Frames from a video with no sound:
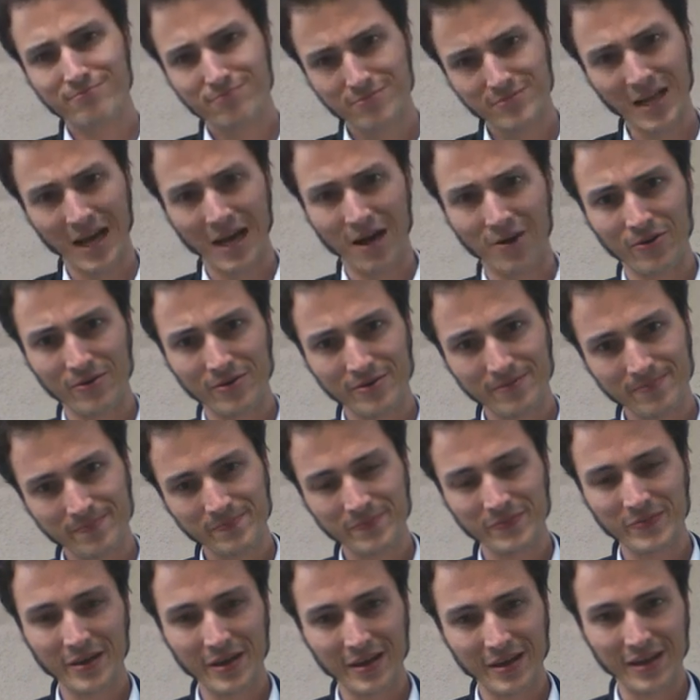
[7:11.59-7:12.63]
down
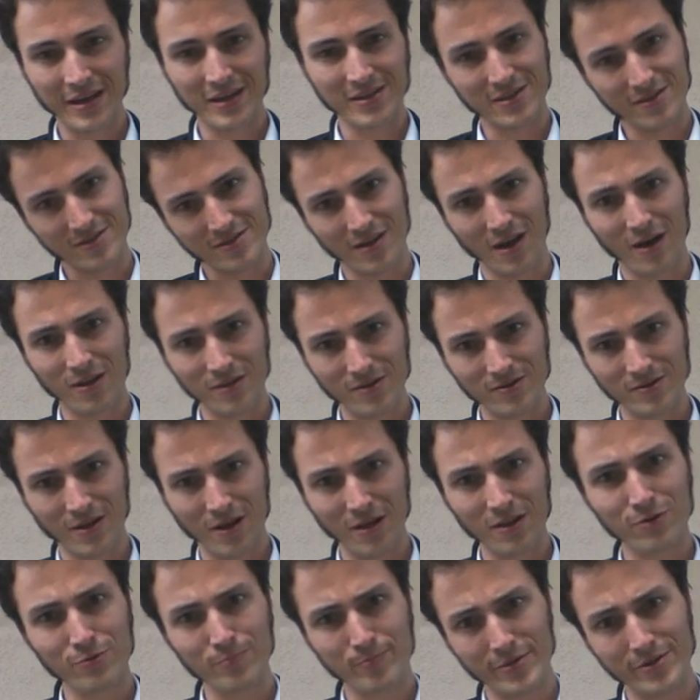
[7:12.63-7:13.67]
into dollar
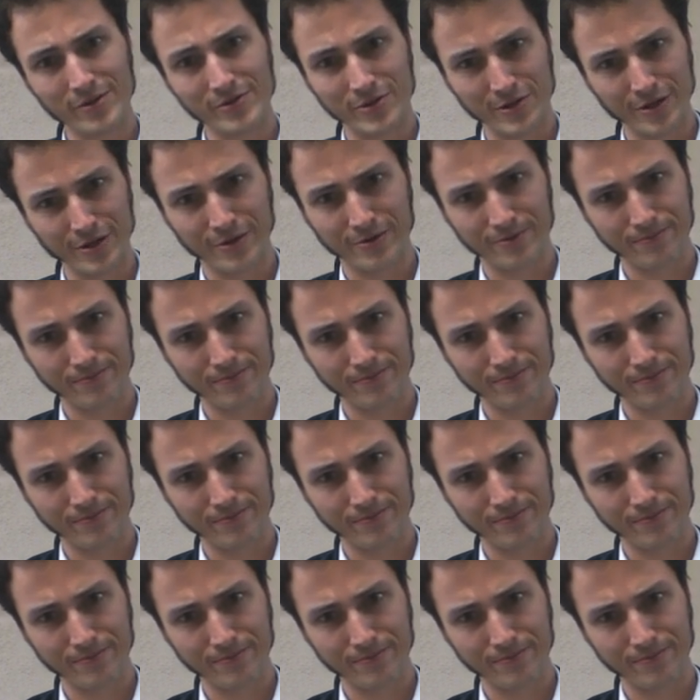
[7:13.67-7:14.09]
bills,